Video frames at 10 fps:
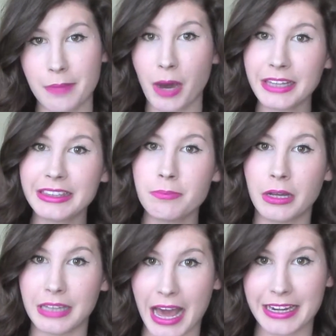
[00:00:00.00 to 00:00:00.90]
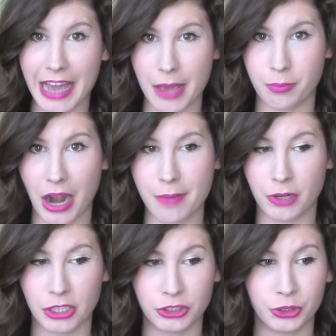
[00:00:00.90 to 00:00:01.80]
I bought the Milani eye
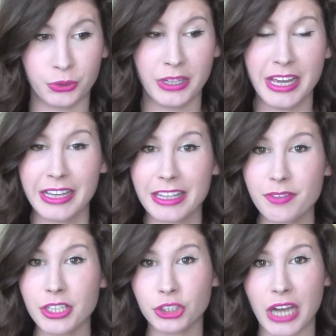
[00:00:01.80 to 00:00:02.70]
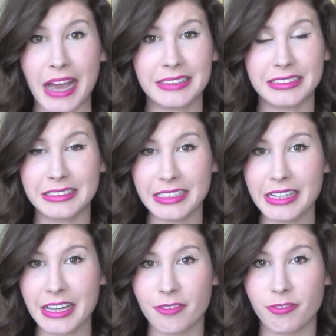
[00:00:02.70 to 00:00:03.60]
primer to give it a try to
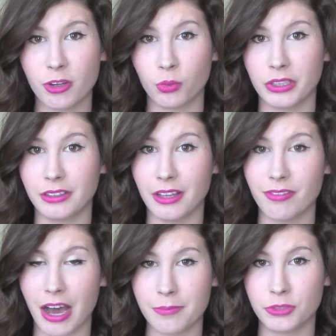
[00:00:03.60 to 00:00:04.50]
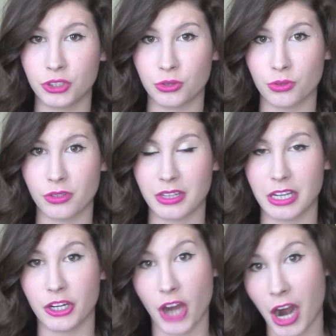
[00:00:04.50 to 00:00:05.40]
see if it would live up to
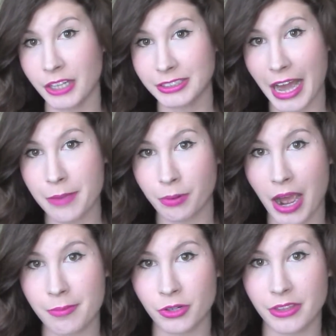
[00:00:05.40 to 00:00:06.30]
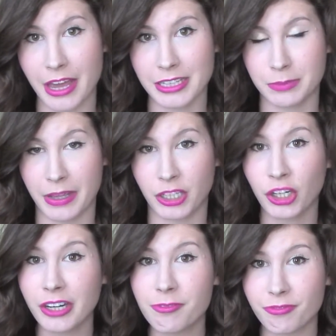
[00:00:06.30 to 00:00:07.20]
the NARS eye primer. That is my
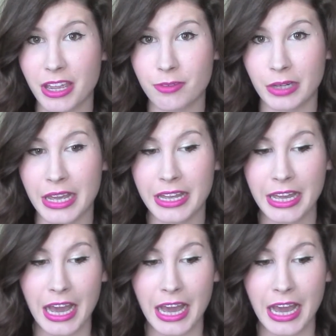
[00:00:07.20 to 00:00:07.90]
current favorite.